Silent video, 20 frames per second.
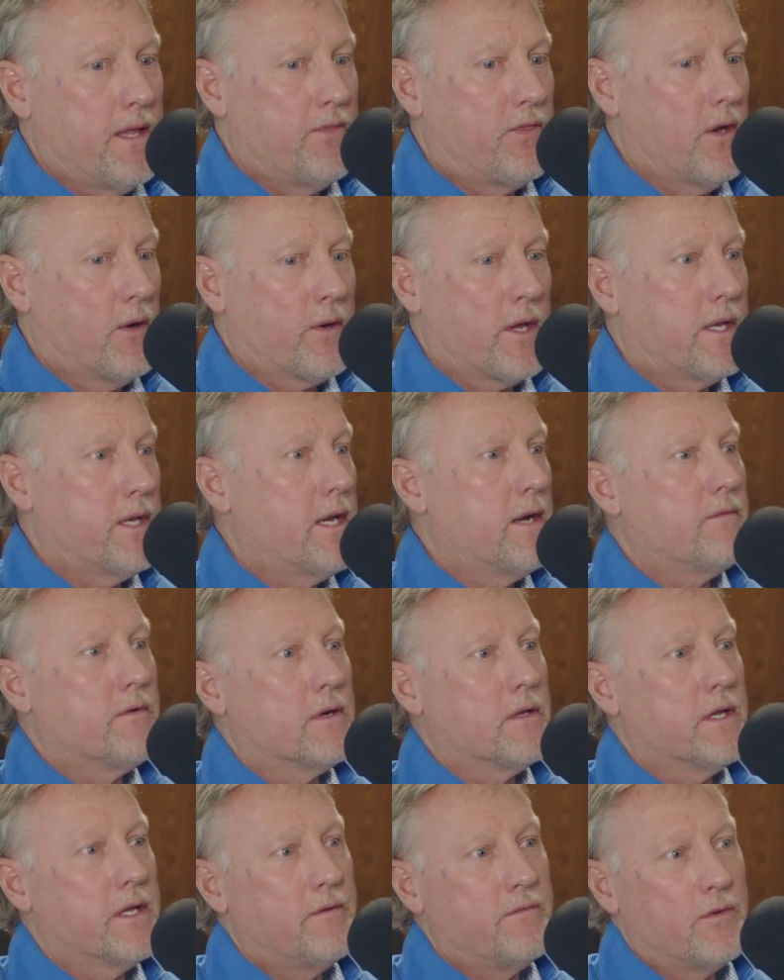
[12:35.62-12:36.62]
And thought I'd
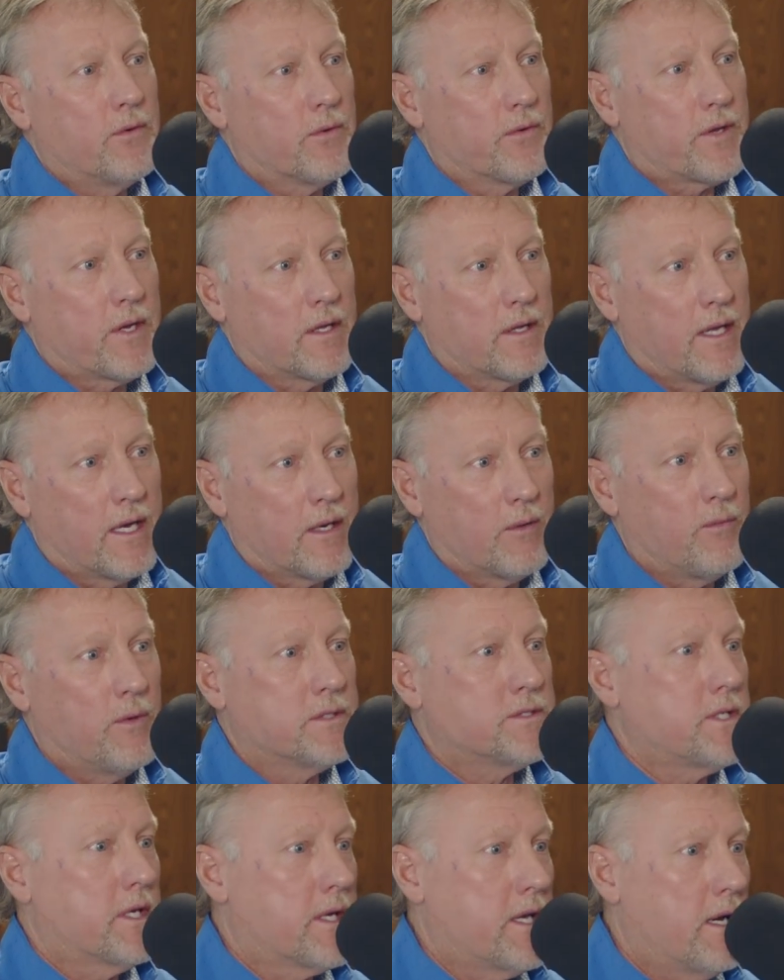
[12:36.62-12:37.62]
never leave North Carolina
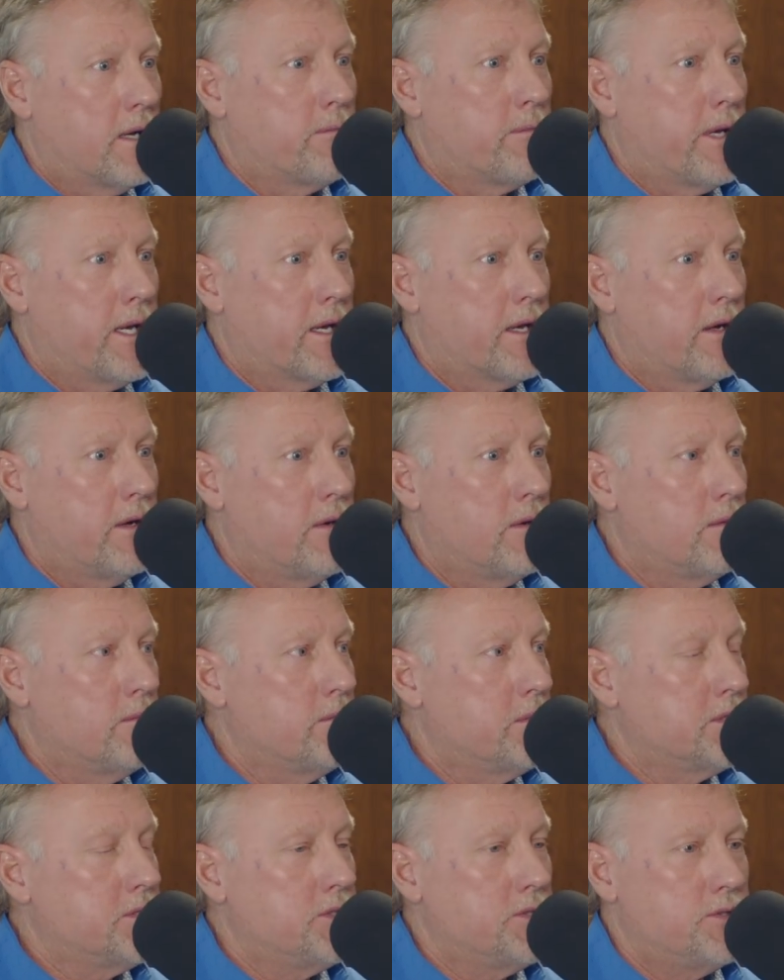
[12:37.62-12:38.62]
once I got back
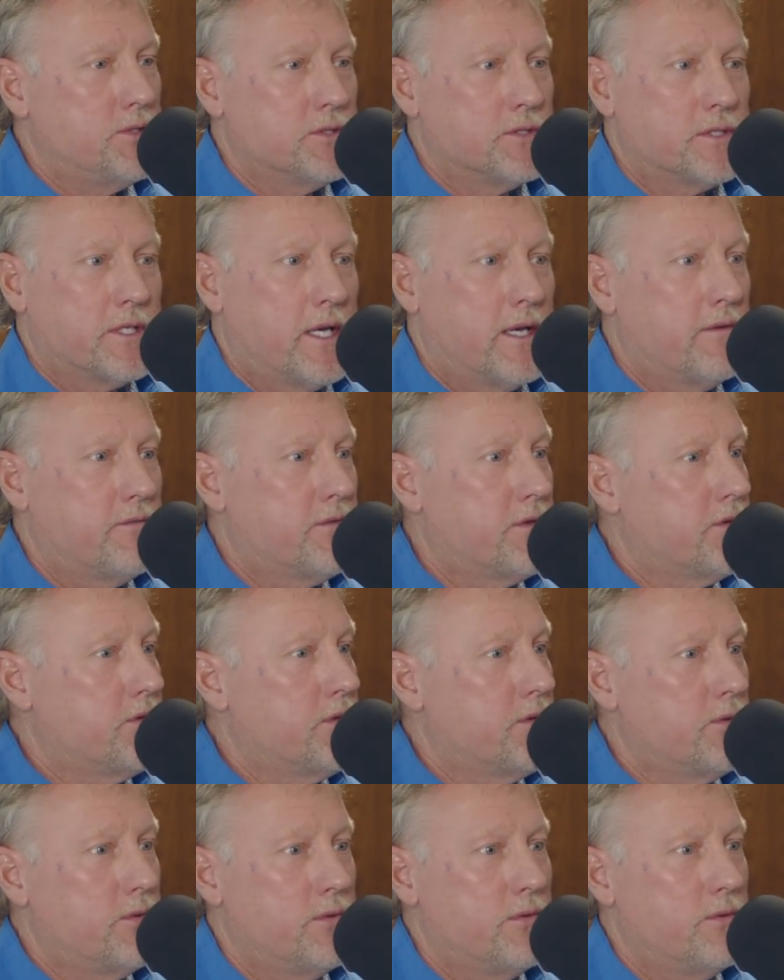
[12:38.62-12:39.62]
home. But you just have to
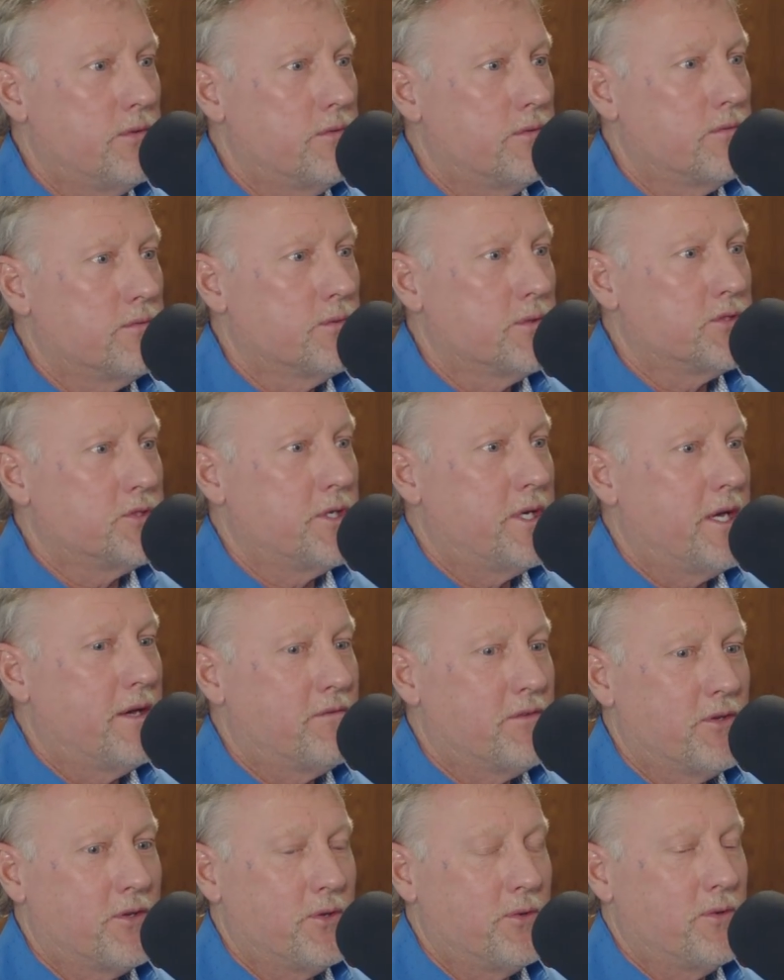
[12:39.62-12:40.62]
do what you
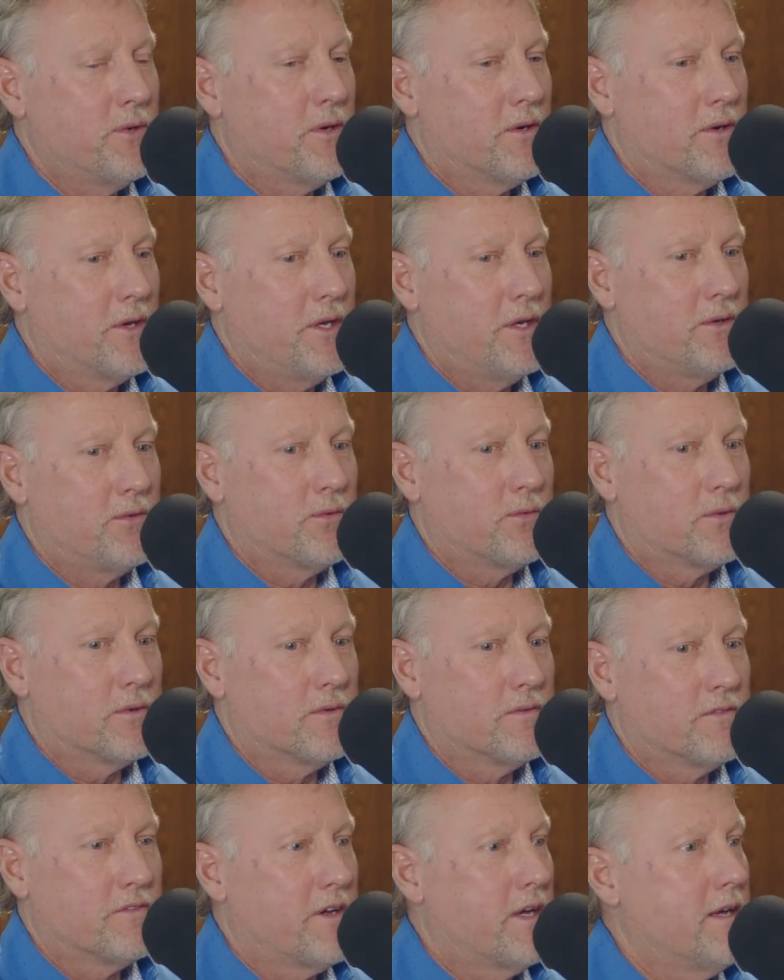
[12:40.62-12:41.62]
have to do. And our kids
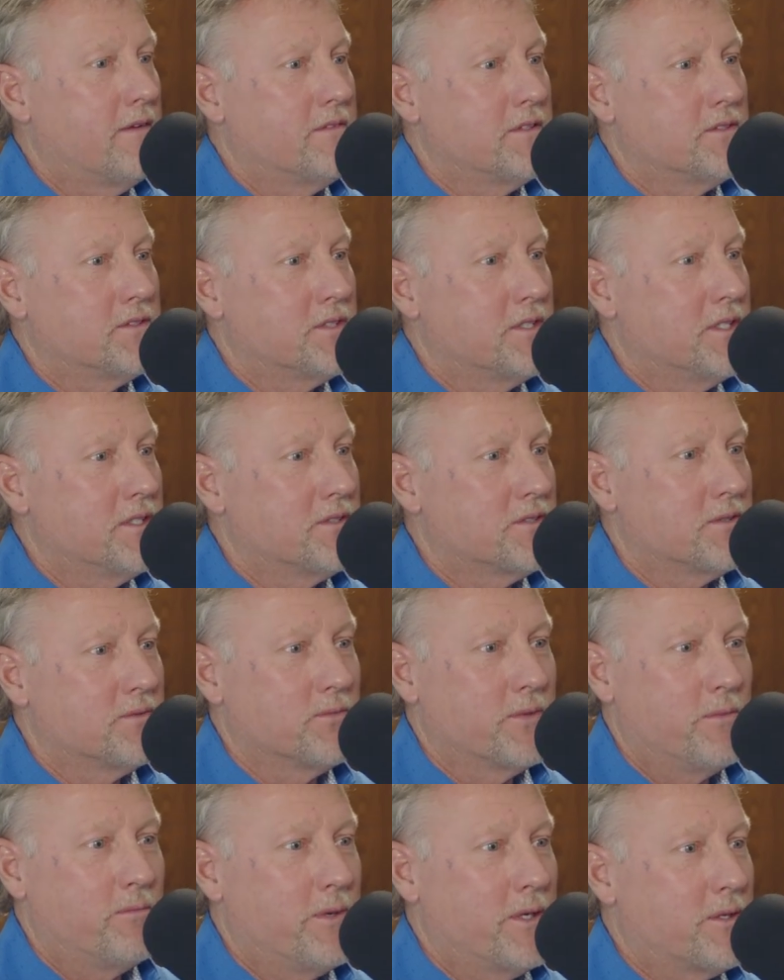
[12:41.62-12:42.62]
were 5 and 6,
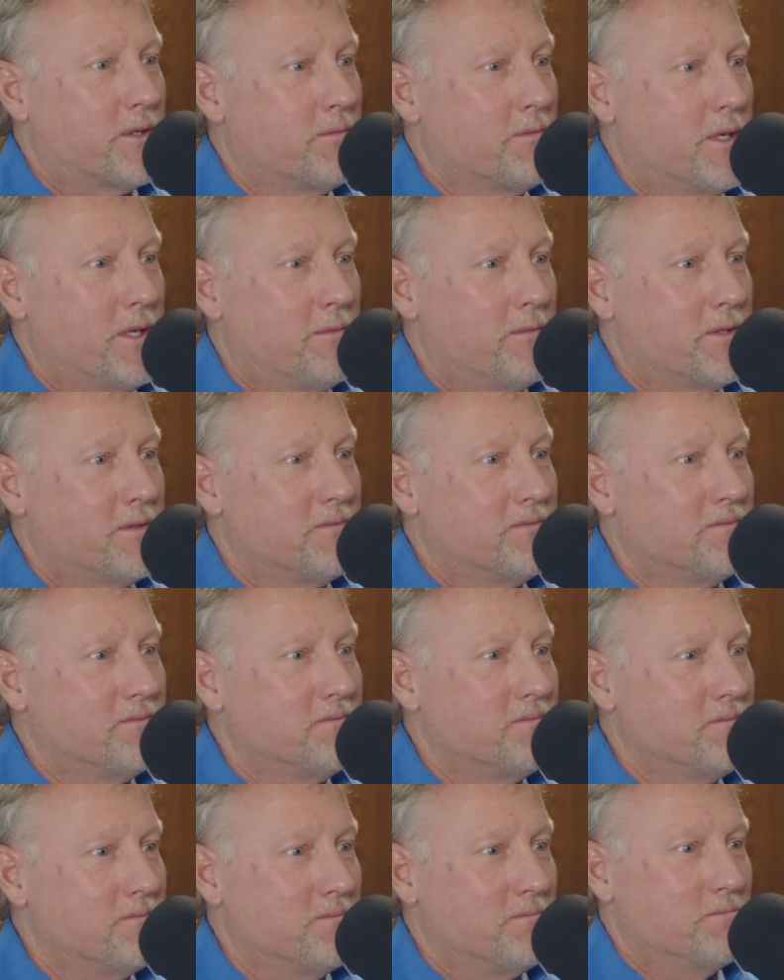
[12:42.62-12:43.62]
and we picked them up and
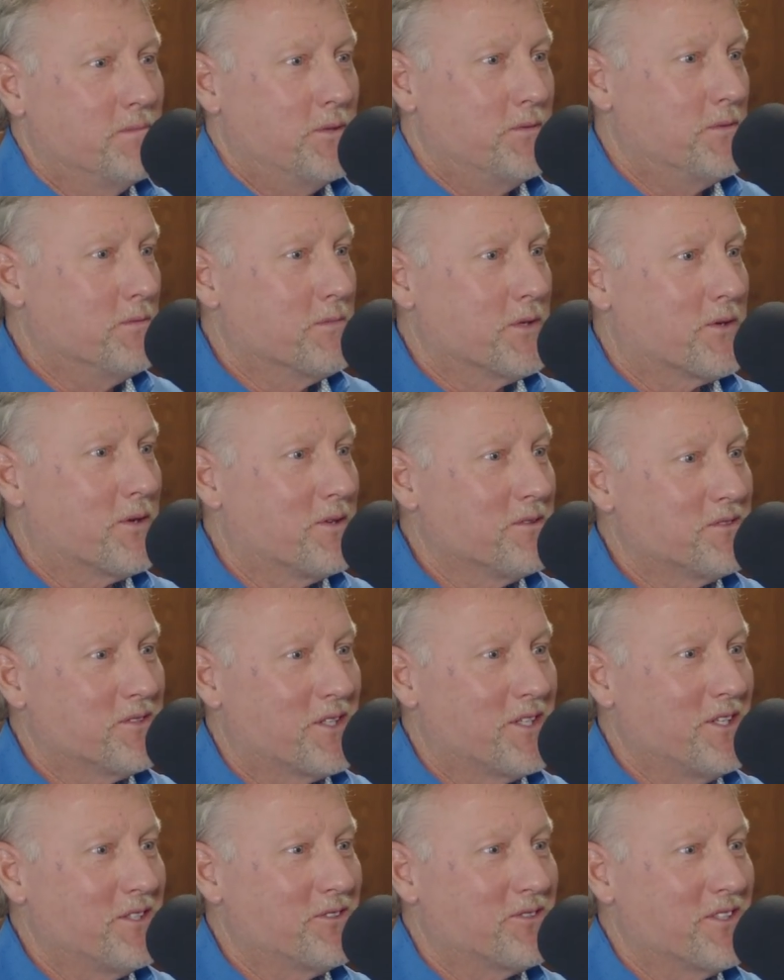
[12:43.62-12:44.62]
moved them across
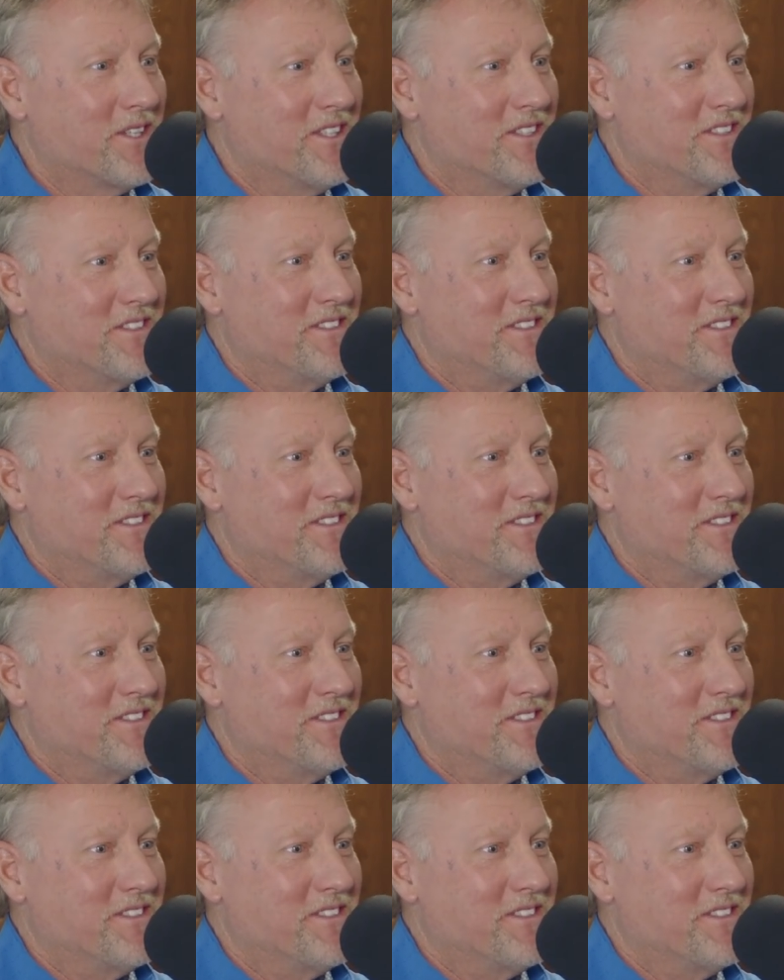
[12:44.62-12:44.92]
the country.